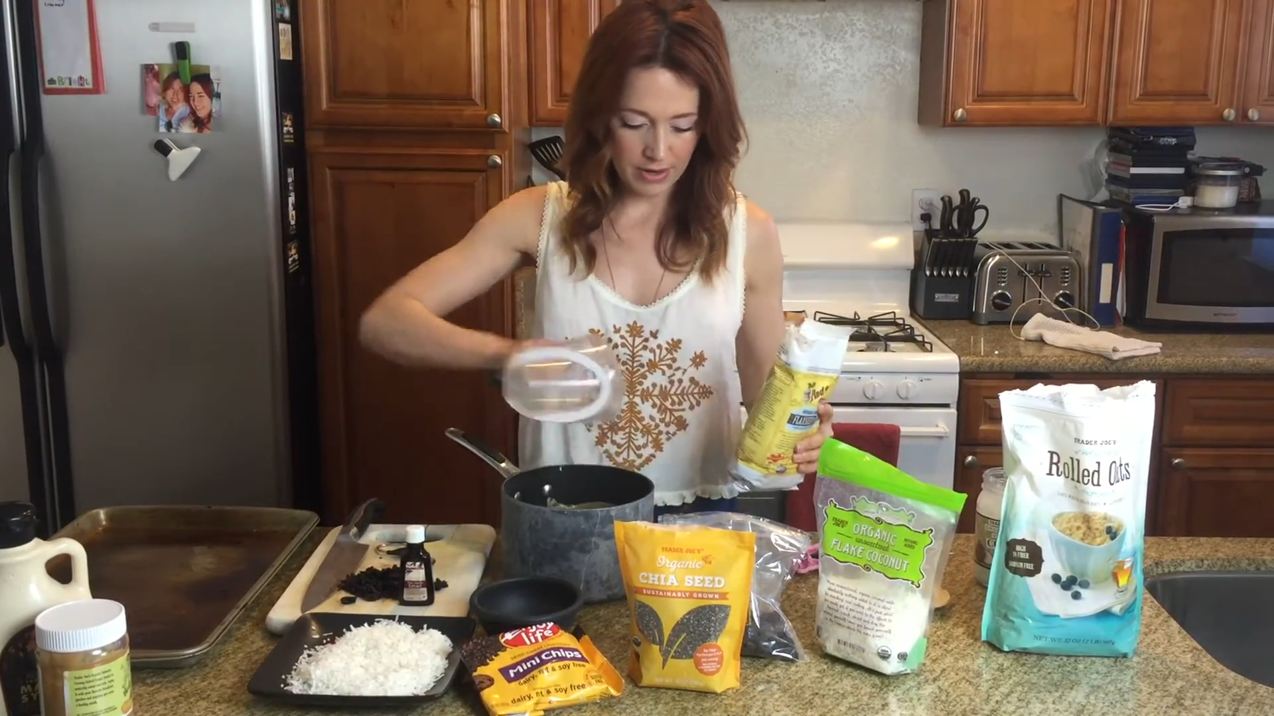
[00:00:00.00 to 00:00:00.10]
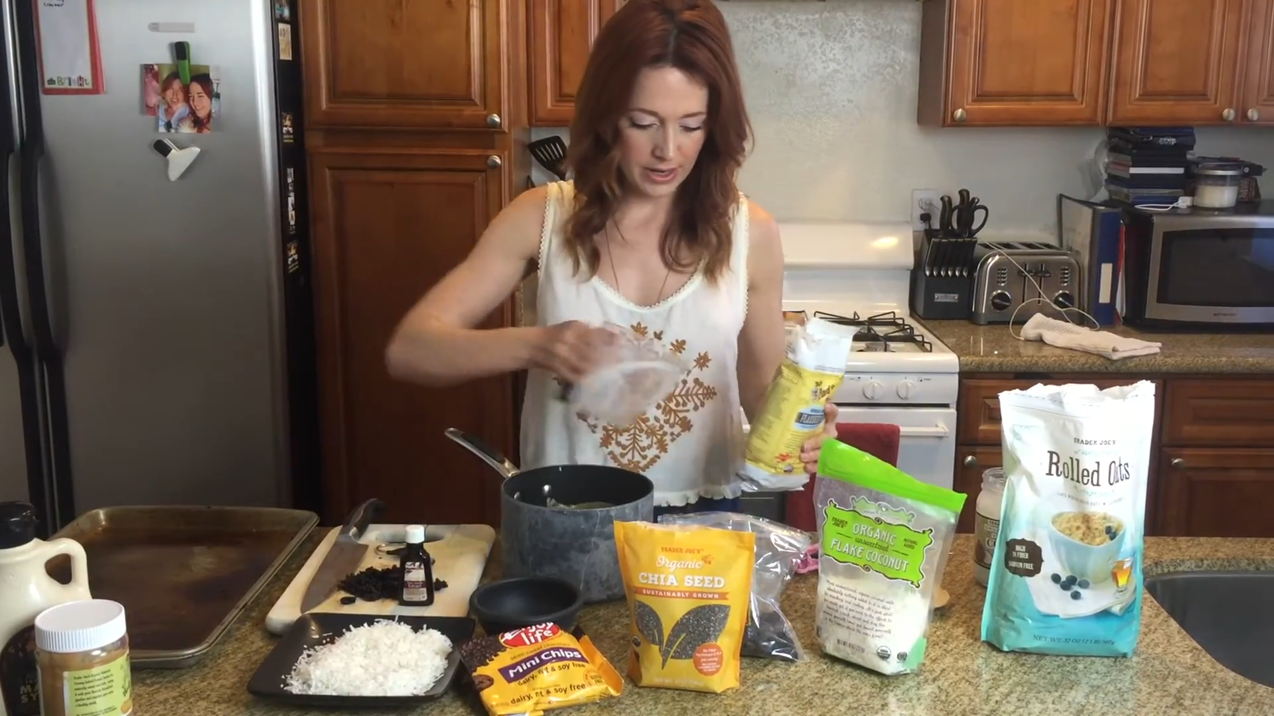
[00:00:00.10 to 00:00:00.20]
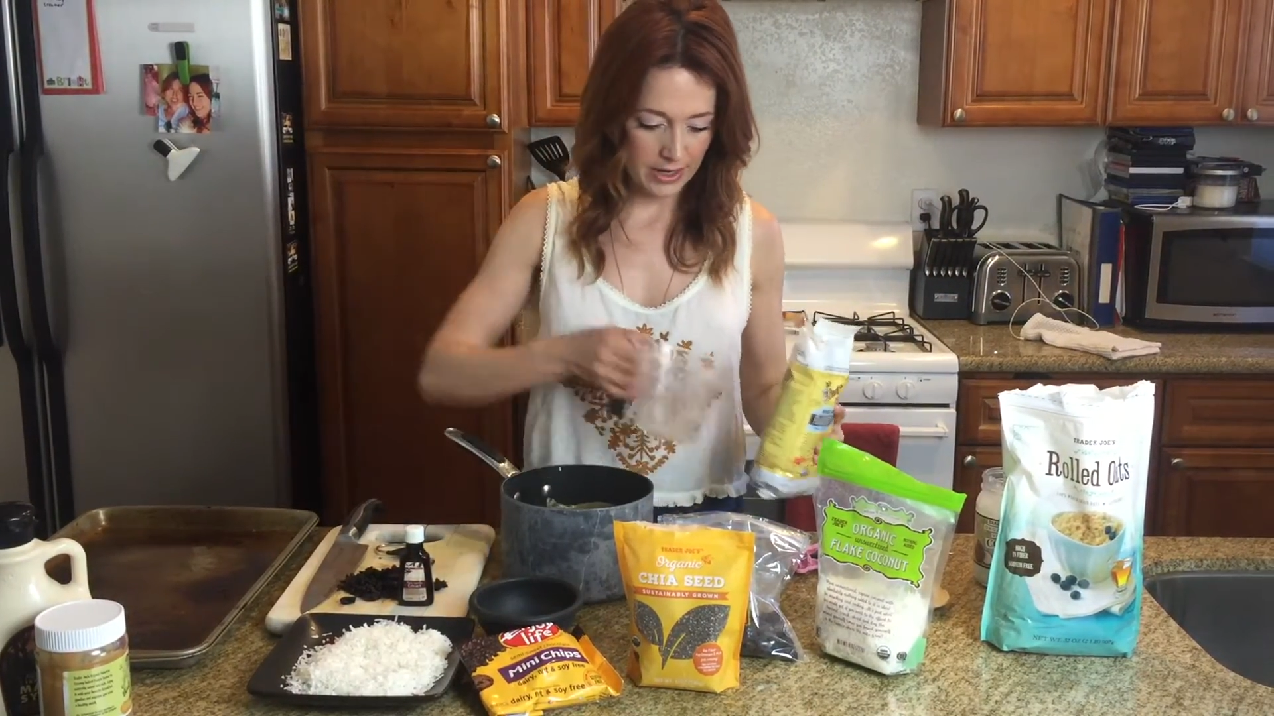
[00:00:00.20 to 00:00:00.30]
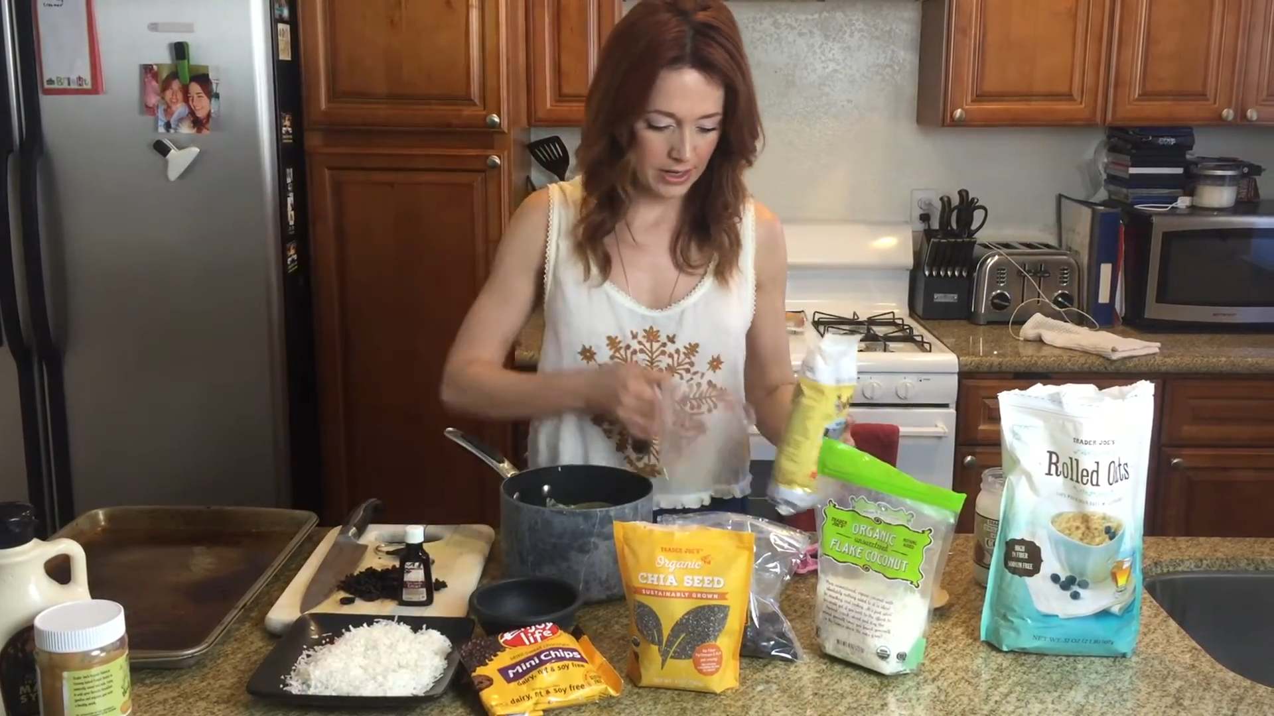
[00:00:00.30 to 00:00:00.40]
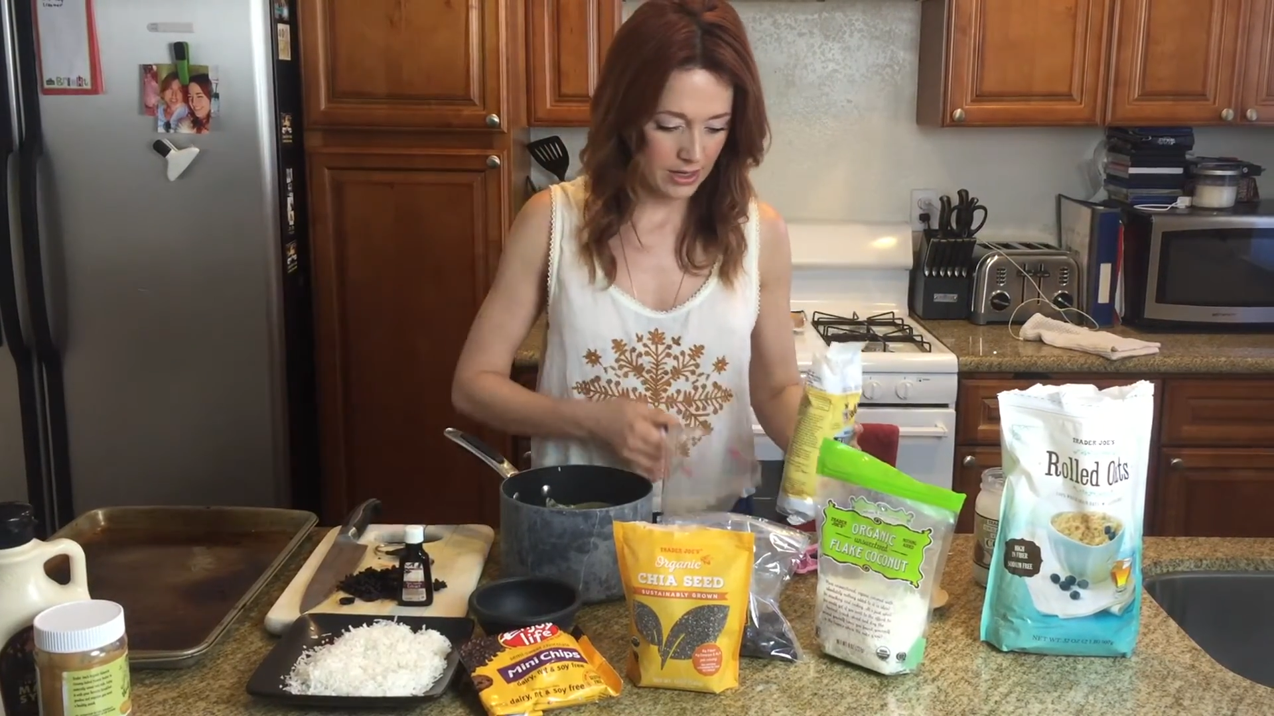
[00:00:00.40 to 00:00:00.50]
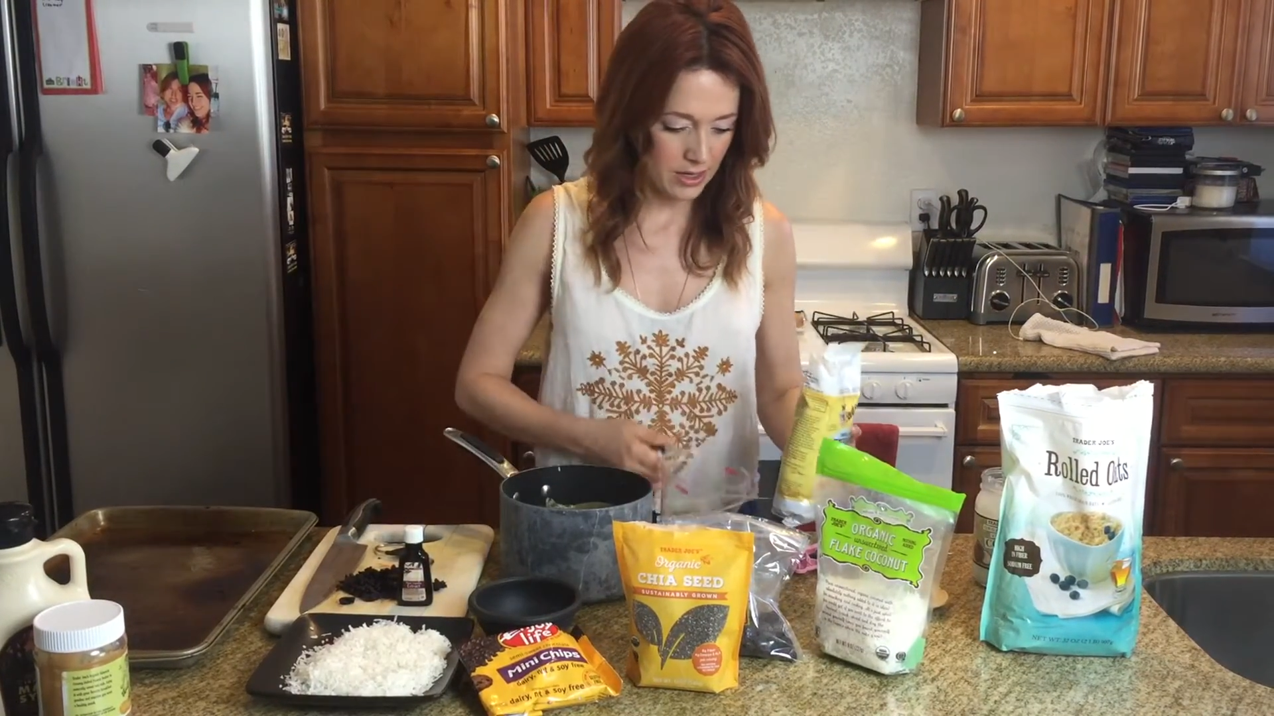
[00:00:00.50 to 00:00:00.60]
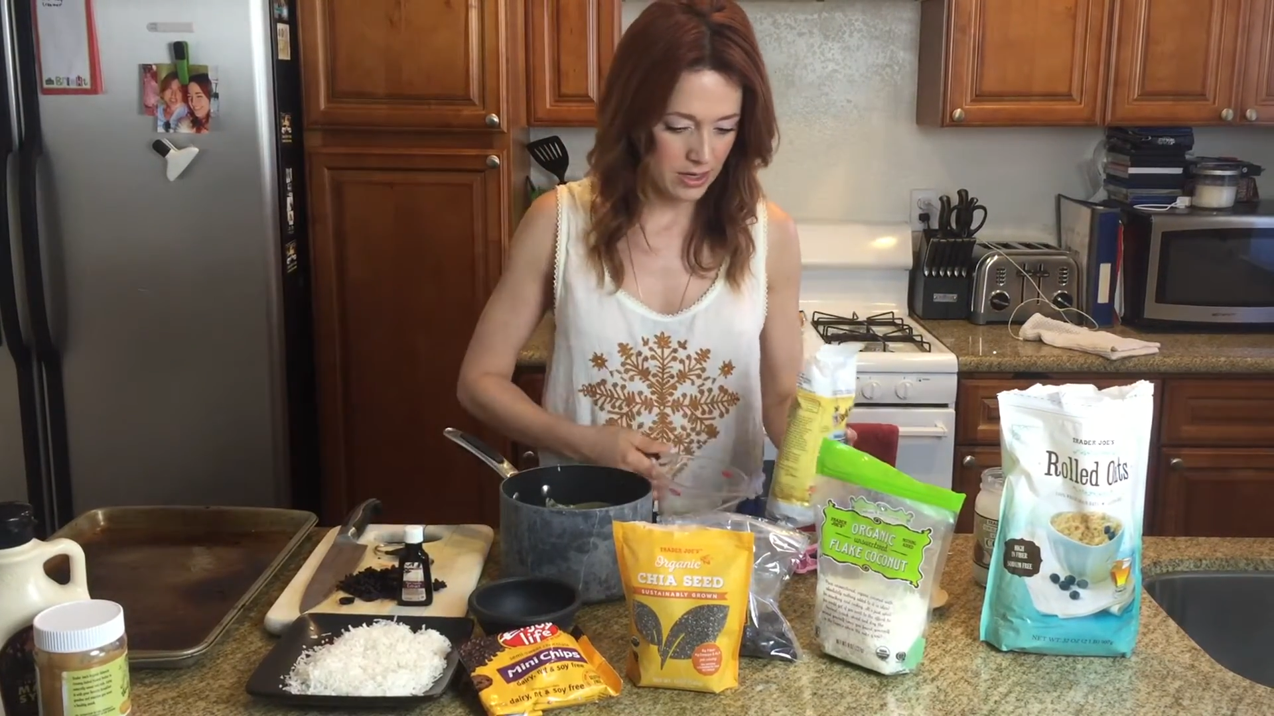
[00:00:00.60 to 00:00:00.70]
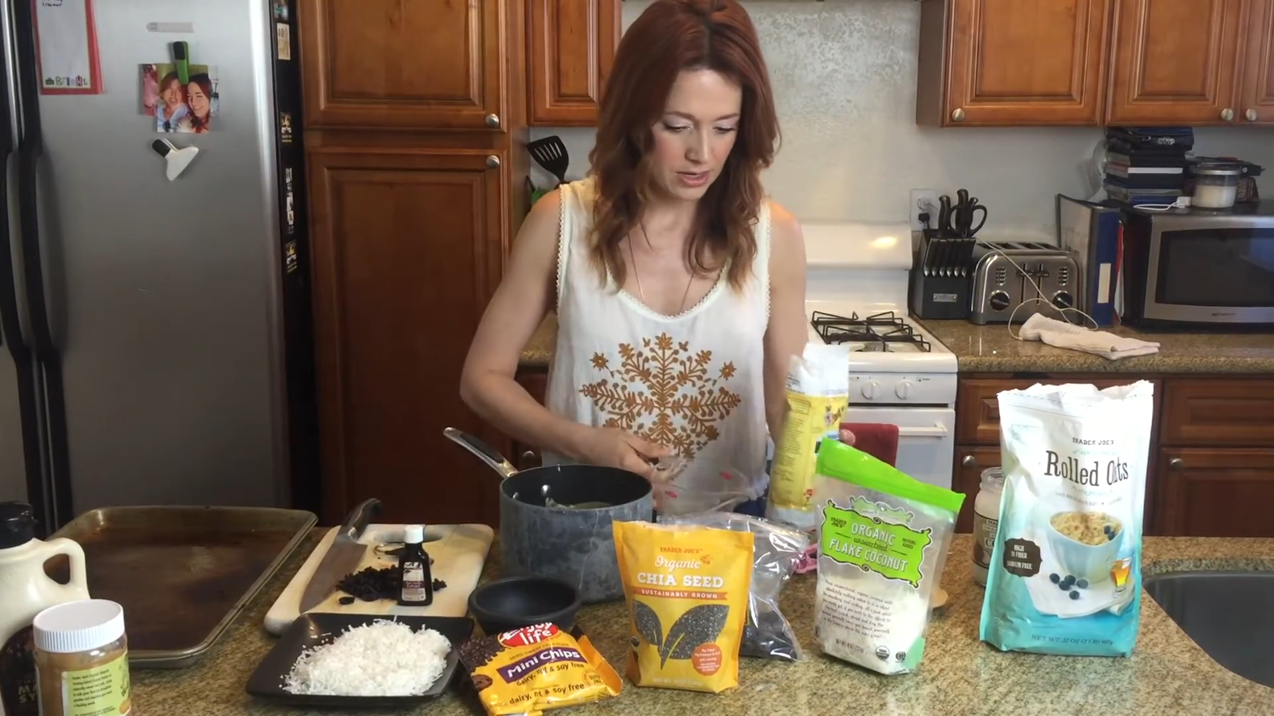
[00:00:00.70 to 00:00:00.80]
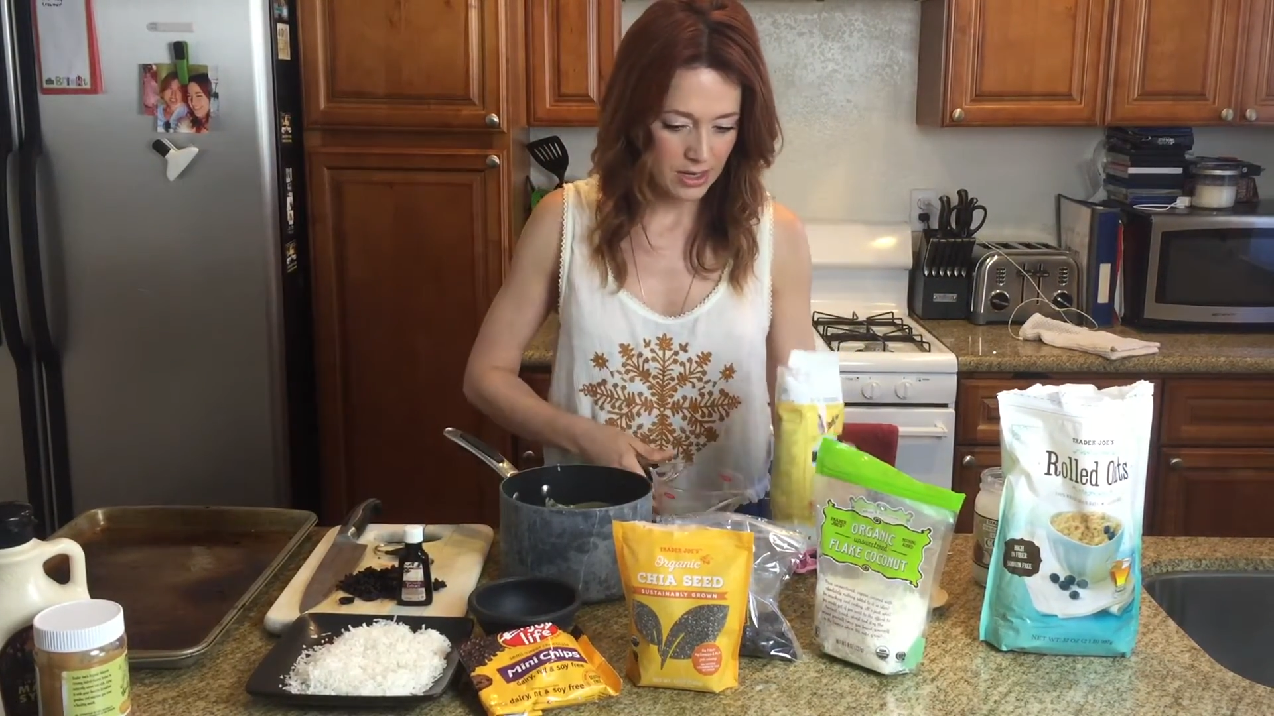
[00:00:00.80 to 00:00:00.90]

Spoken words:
right in.